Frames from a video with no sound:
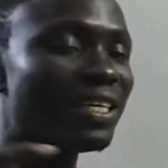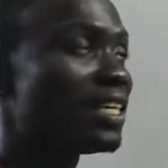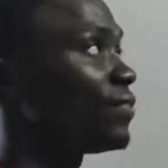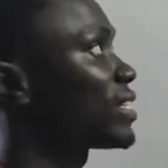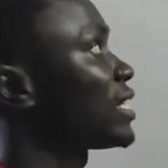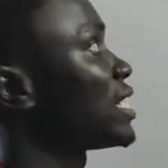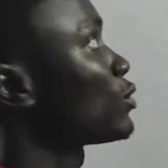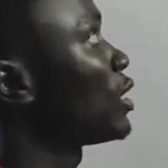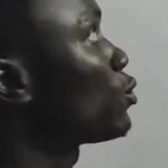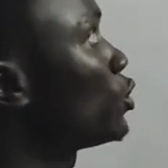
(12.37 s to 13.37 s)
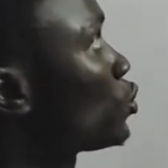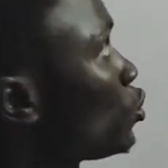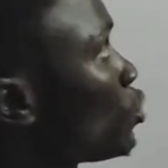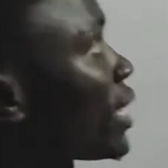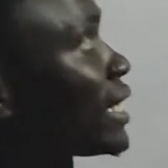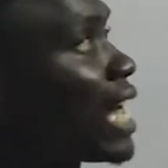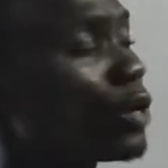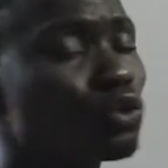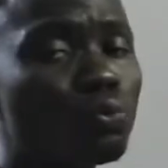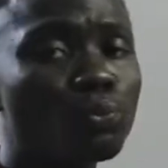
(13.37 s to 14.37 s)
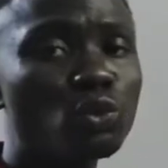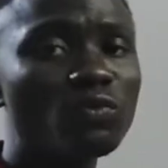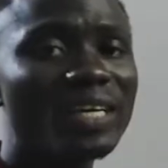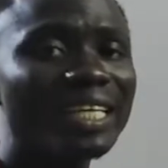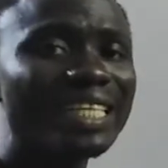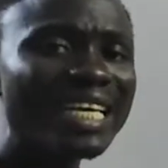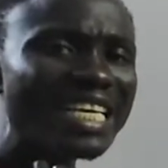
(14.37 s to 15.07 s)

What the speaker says: In this lesson, we are going to look at how to prove that the